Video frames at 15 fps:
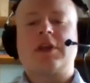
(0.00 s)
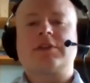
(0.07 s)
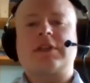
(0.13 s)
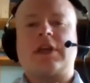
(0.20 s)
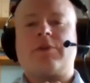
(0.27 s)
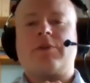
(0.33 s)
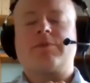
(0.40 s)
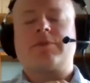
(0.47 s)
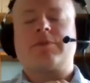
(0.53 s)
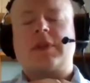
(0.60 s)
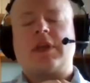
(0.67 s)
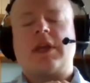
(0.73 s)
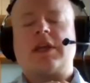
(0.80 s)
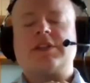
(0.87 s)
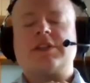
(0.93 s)
So,
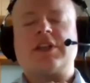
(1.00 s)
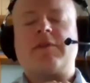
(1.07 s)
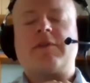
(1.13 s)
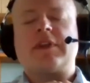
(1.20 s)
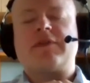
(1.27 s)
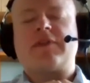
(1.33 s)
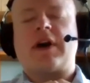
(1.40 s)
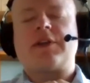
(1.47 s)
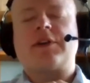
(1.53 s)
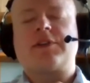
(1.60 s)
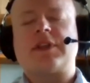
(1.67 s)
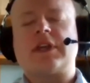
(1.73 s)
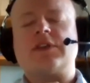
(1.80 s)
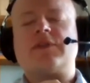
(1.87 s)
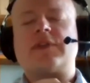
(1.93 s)
dear Heavenly Father,
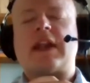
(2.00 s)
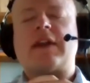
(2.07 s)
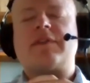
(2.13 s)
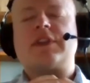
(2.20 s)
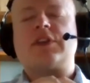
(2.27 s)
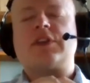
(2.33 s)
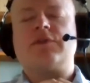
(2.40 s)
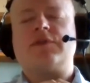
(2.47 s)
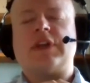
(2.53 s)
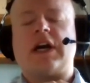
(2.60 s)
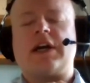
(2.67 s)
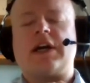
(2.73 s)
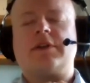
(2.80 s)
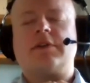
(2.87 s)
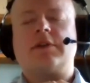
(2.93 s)
thank you for everything you've
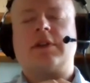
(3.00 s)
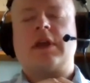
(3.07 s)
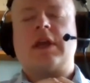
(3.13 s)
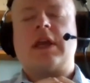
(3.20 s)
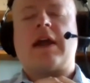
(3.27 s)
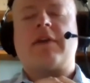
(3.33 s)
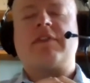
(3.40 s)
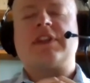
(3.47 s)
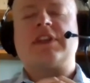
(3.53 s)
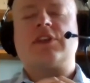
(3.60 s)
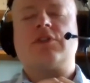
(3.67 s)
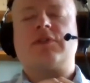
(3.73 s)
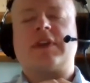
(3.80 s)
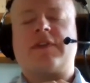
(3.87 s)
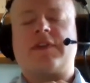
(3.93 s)
done, everything
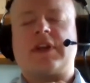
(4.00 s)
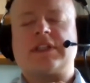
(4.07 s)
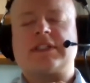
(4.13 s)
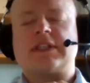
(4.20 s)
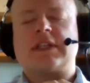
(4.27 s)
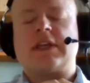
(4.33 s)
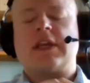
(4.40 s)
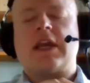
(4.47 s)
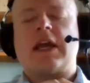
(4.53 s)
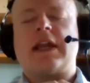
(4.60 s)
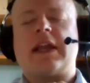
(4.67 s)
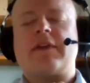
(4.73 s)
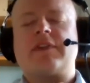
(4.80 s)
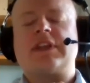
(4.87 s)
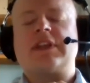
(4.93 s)
you've given us,
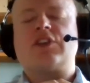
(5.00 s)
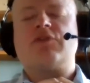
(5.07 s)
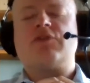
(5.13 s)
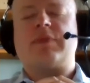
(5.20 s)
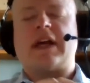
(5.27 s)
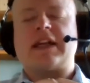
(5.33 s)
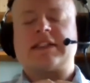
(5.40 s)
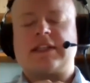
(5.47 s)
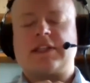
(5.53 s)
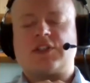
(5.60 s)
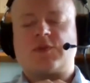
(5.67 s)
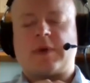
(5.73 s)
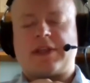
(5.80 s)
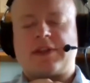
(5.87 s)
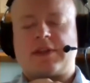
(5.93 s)
and everything you've blessed
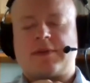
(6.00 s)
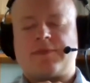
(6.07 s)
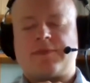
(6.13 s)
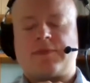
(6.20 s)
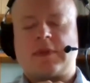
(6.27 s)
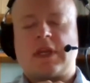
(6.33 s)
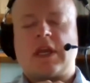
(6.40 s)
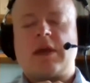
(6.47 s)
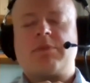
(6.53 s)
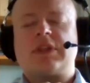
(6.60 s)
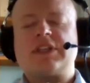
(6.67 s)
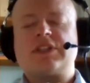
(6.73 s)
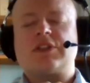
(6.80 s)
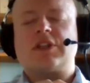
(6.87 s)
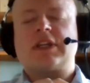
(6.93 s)
us with.
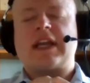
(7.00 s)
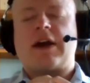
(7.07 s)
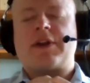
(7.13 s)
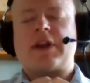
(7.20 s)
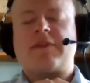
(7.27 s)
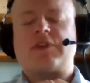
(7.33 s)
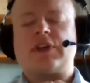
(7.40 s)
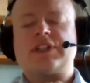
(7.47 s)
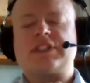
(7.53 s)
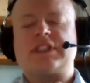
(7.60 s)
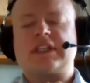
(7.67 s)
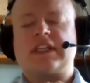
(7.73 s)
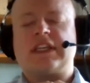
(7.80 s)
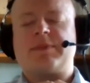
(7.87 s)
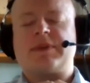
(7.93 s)
Please look out after us
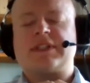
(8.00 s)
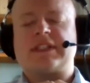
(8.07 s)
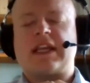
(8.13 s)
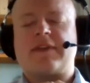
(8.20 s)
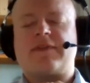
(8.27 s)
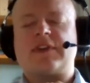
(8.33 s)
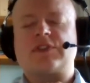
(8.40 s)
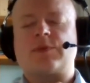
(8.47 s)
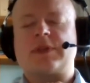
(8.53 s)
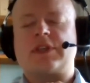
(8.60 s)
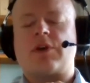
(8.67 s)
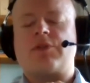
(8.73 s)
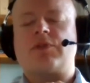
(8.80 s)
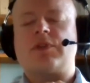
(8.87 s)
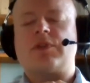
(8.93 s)
and keep us safe as we
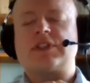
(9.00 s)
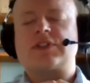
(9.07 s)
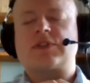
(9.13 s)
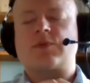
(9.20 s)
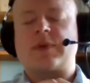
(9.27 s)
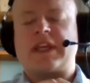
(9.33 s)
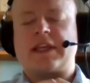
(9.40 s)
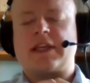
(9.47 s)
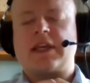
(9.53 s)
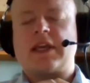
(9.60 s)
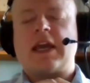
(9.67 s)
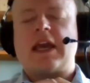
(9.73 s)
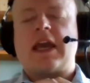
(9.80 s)
go through this week.